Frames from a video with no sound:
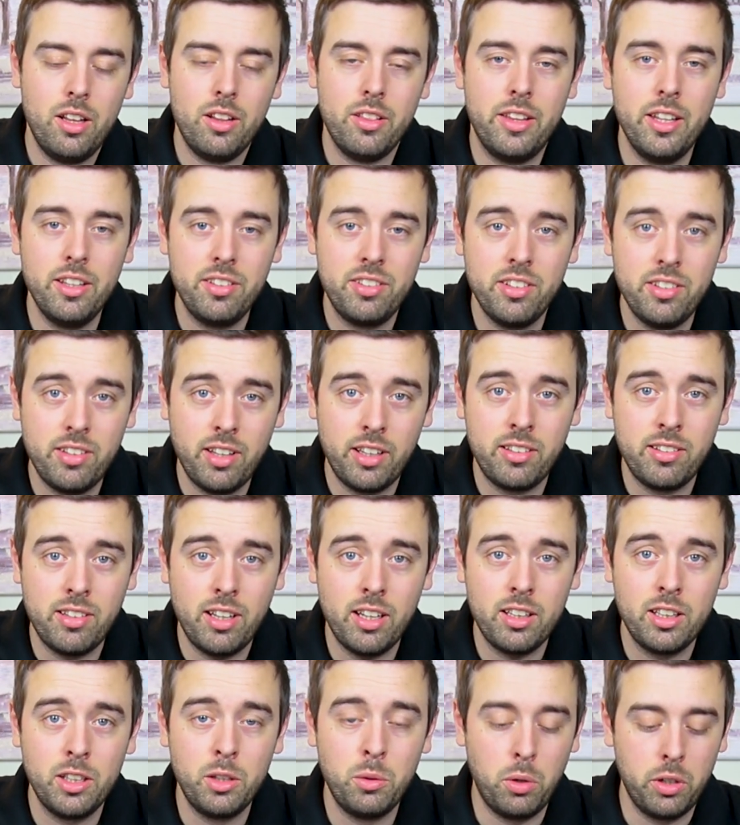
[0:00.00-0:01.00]
This is
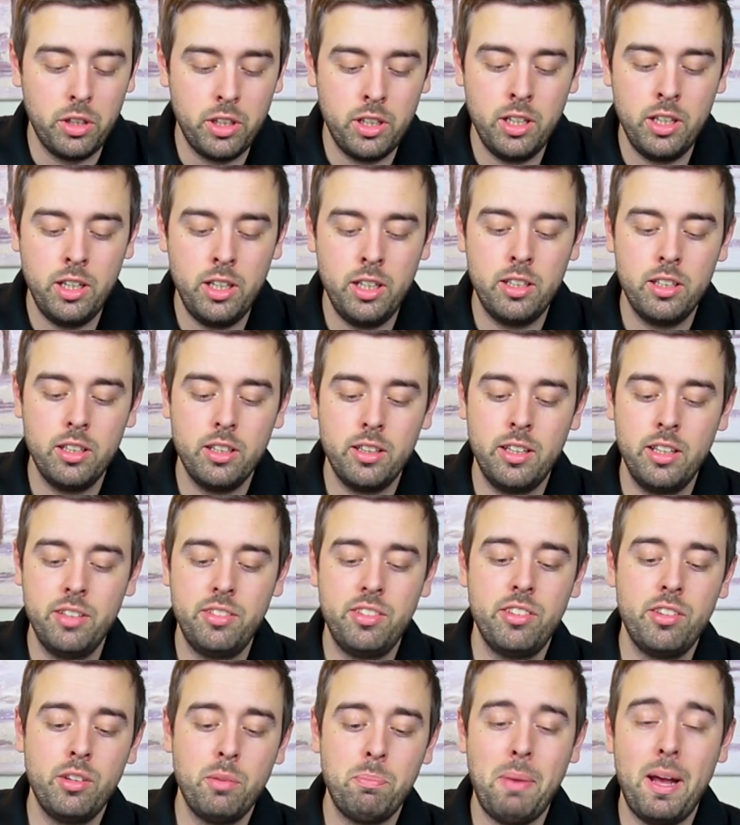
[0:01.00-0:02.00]
exactly what you need.
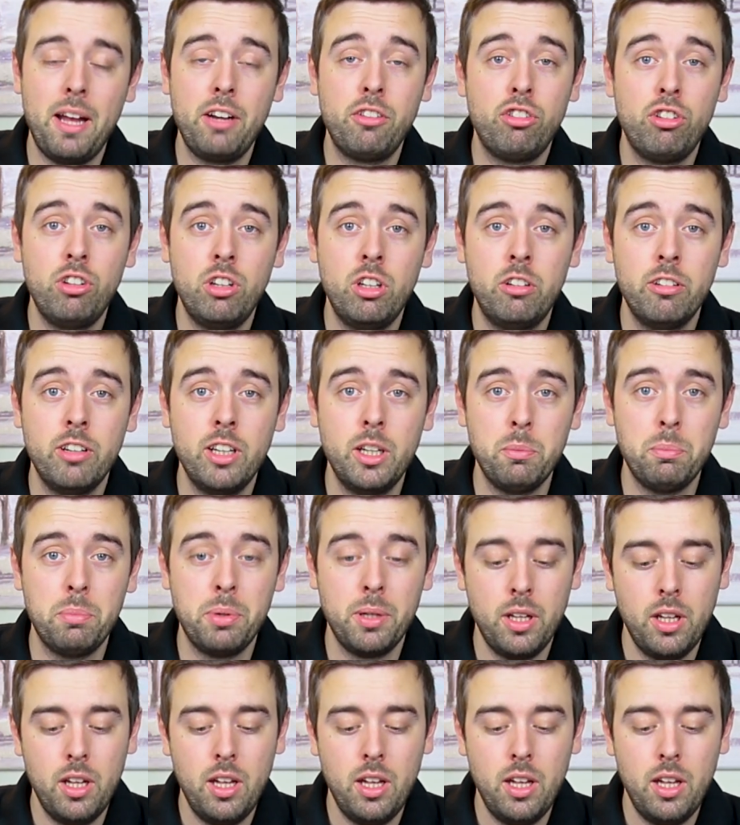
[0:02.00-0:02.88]
This is a battery grip.